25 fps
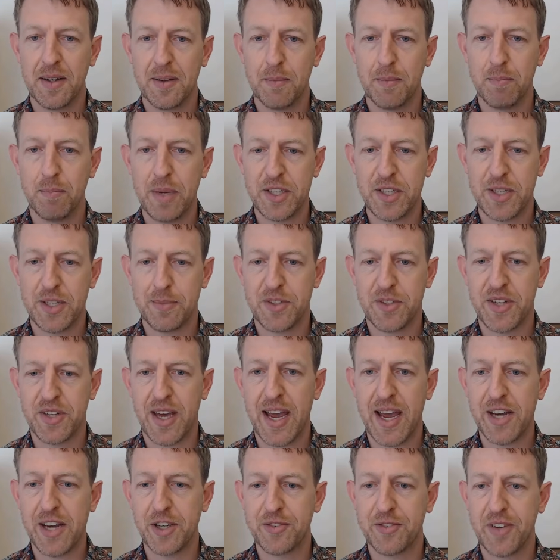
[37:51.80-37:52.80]
bishop to
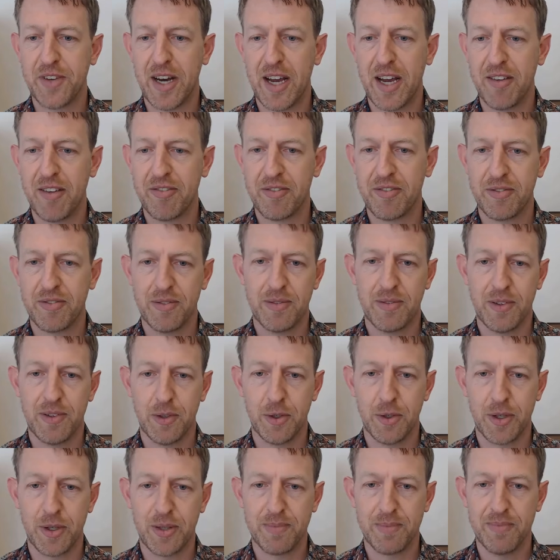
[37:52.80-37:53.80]
h5,
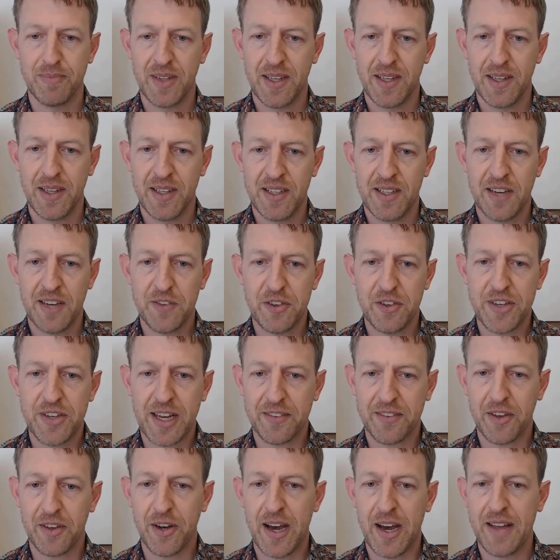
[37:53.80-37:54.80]
or if you take
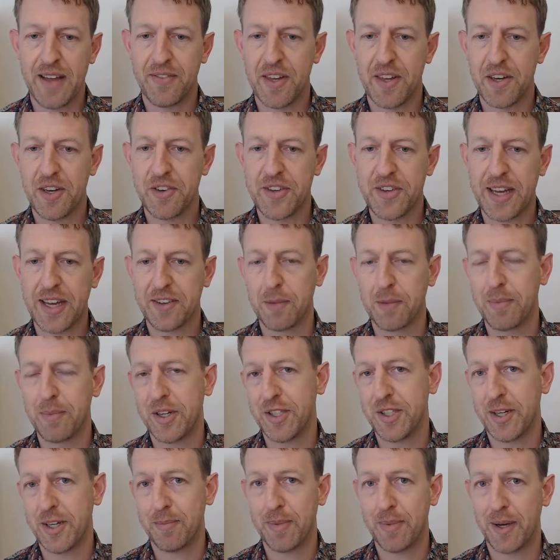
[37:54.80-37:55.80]
the knight then you take the
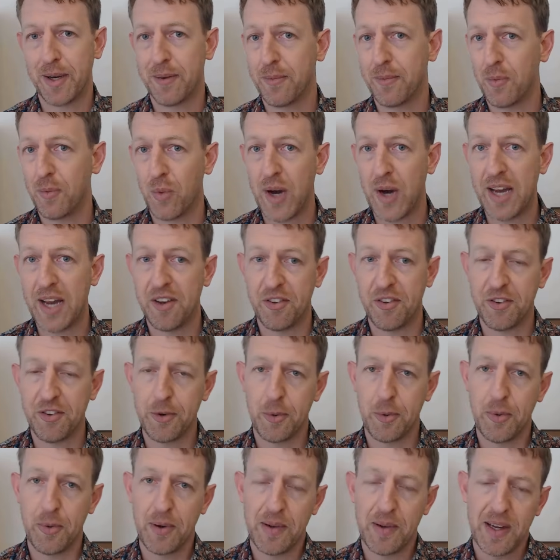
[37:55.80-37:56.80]
bishop, and white is
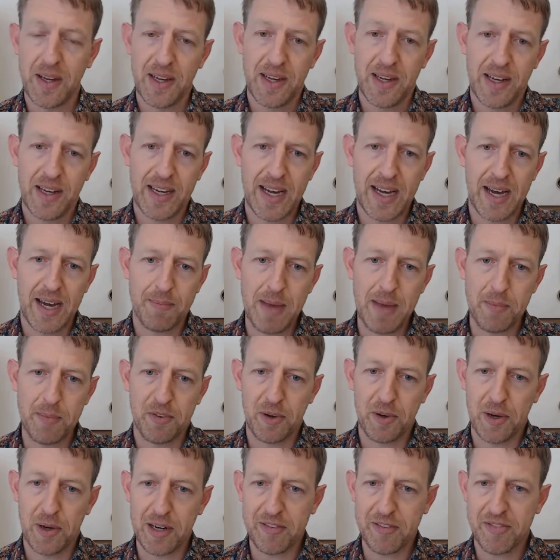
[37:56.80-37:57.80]
still
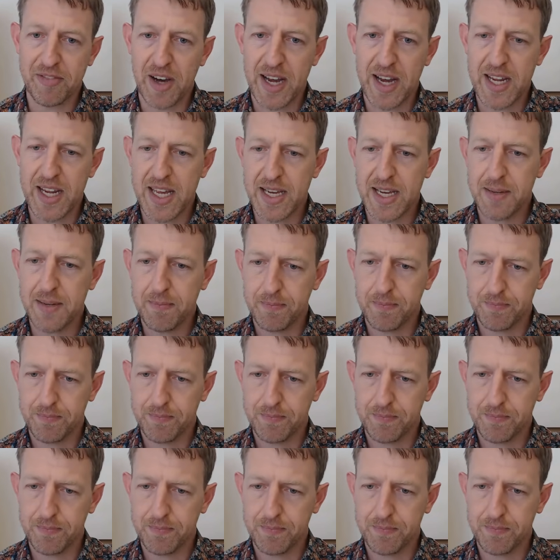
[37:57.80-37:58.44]
absolutely fine here.